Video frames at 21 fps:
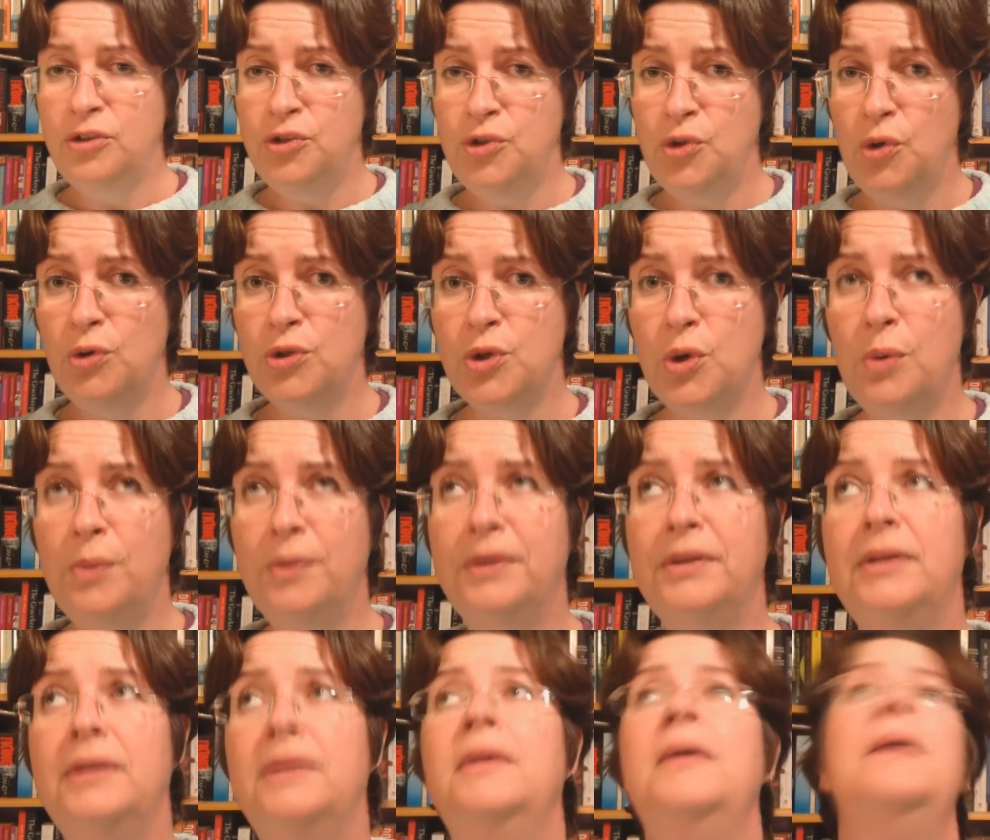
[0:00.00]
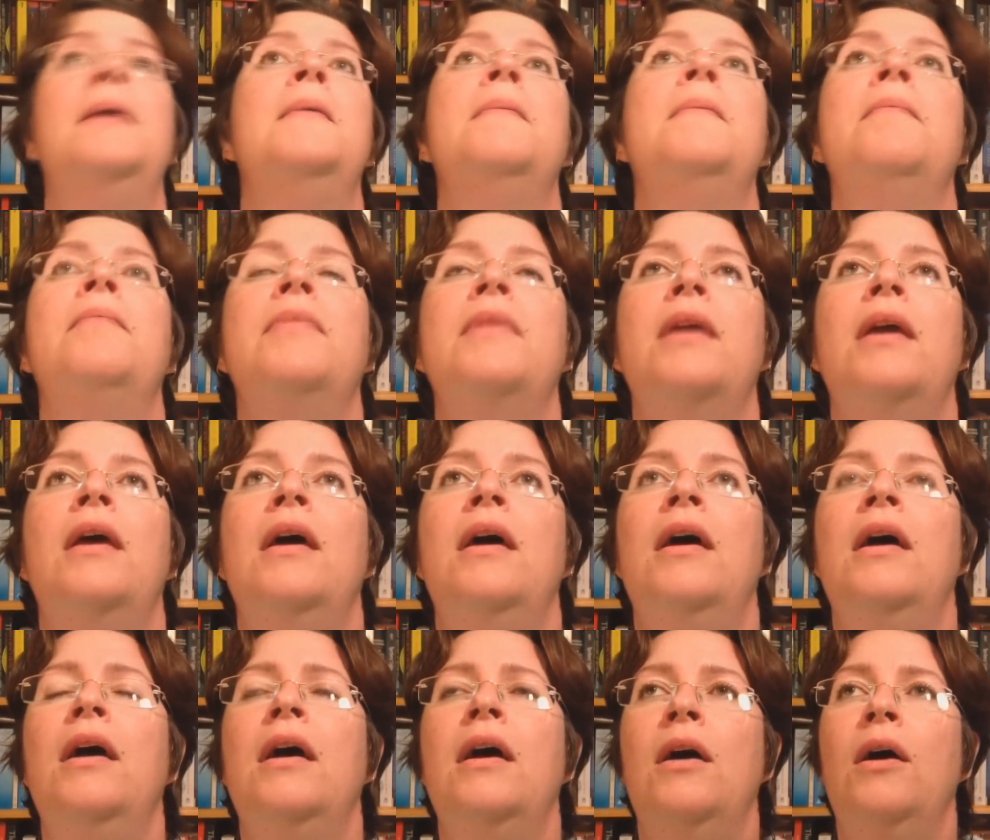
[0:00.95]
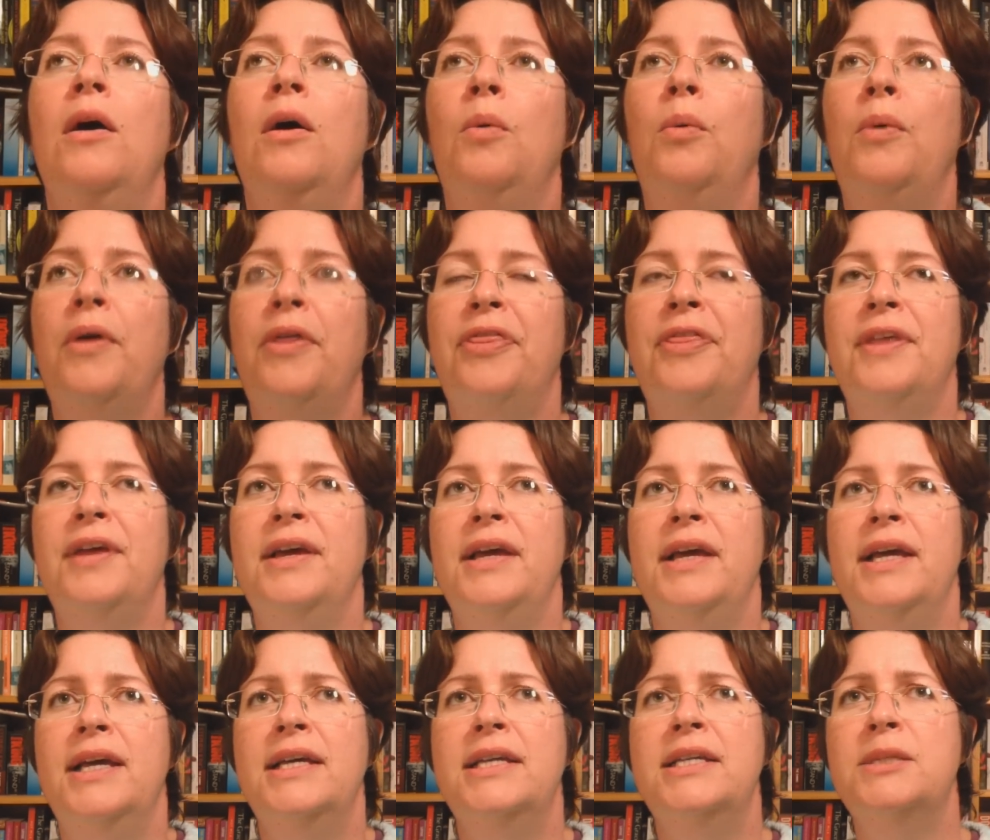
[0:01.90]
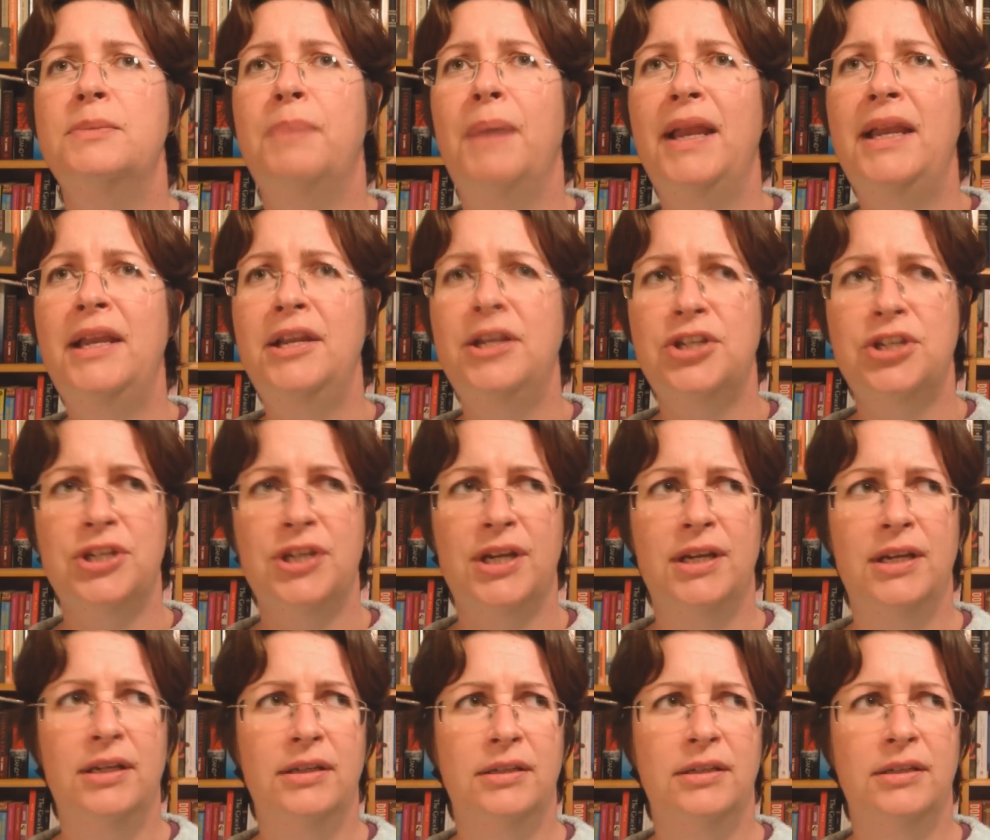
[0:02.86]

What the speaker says: George Orwell with the Spanish